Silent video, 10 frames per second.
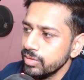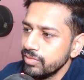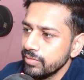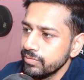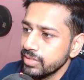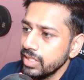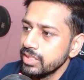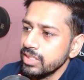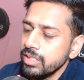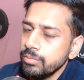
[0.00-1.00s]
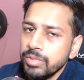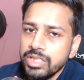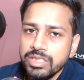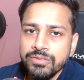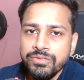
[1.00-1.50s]
website.
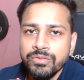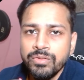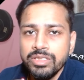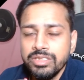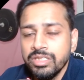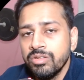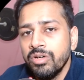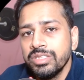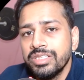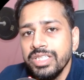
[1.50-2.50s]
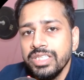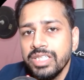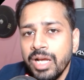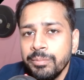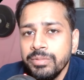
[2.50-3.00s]
But if you want a concrete
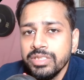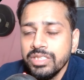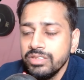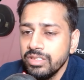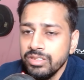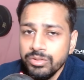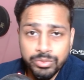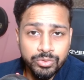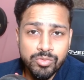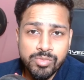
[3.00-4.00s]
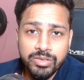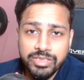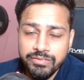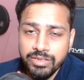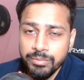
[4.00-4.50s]
application, you know about
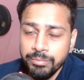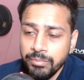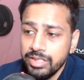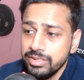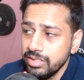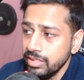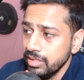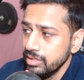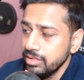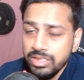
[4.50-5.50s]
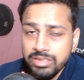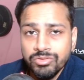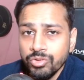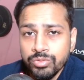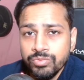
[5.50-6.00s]
development, then
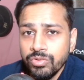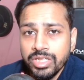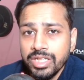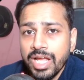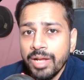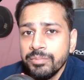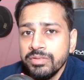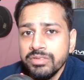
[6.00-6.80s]
go for an app.